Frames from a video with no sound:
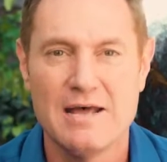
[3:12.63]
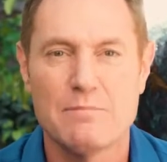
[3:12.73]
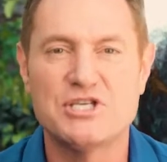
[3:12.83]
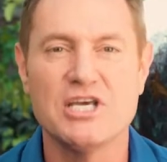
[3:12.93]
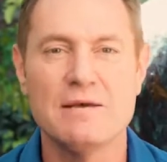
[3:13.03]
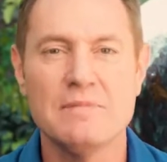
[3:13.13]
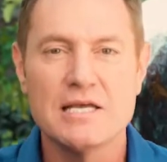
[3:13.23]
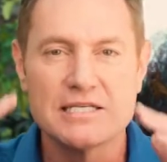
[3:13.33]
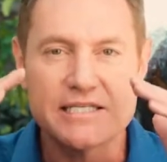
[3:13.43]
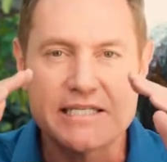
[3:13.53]
But Jim
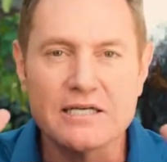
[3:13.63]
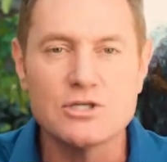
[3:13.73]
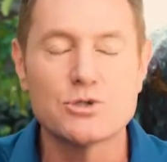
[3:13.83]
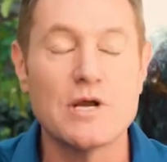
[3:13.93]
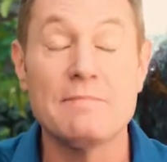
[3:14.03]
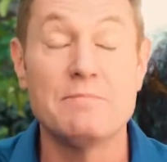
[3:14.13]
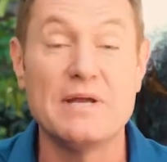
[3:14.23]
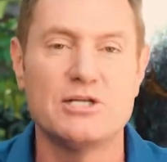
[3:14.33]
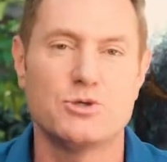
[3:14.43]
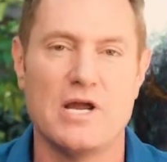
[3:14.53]
still dreamed
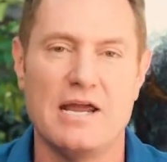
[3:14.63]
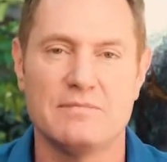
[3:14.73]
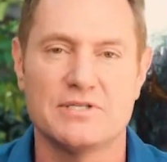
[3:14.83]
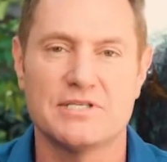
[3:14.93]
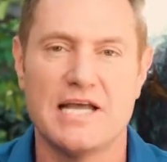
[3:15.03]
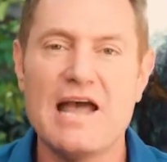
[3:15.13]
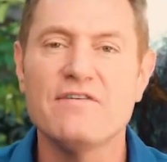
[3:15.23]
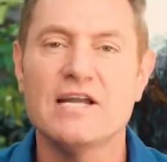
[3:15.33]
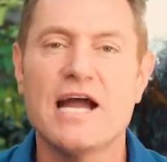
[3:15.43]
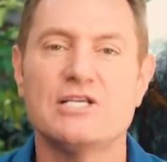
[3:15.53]
big dreams.
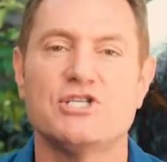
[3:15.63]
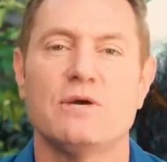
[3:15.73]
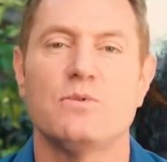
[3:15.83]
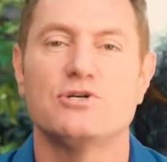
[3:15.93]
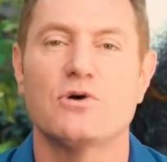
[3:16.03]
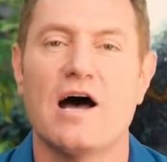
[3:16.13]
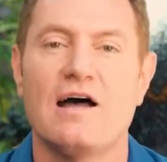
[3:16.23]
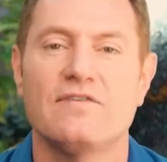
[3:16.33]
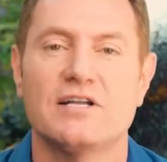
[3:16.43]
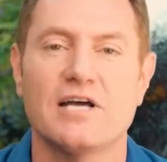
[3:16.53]
Every night, Jim would
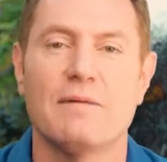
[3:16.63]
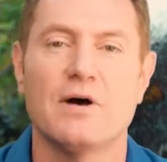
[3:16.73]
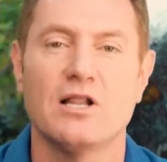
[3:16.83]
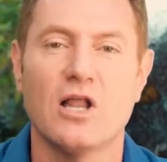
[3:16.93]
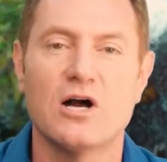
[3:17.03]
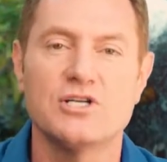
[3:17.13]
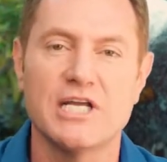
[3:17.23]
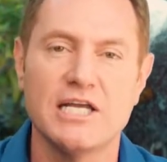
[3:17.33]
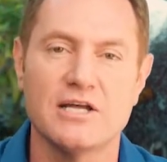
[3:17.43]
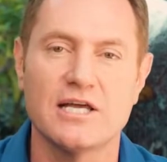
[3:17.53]
drive atop a large
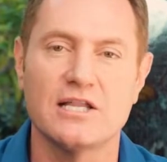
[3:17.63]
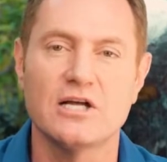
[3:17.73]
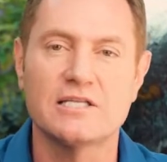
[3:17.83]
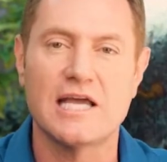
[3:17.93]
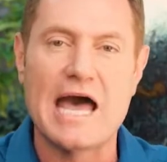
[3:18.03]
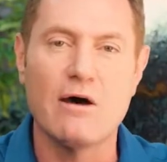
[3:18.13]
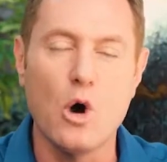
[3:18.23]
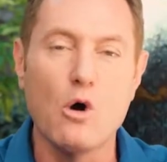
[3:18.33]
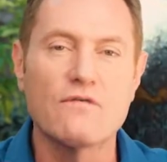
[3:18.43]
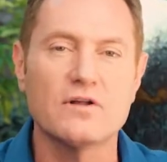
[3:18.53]
hill that looked out
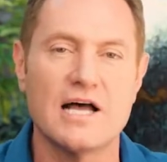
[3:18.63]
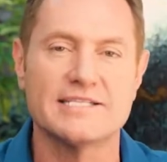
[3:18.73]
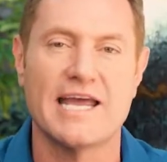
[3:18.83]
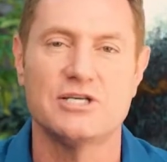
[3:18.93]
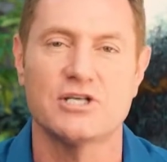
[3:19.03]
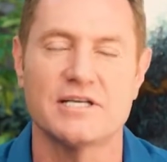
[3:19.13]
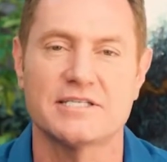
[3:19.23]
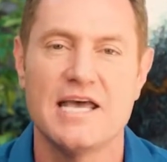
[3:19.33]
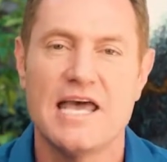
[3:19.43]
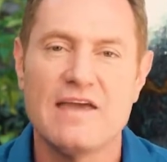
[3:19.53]
over Los Angeles.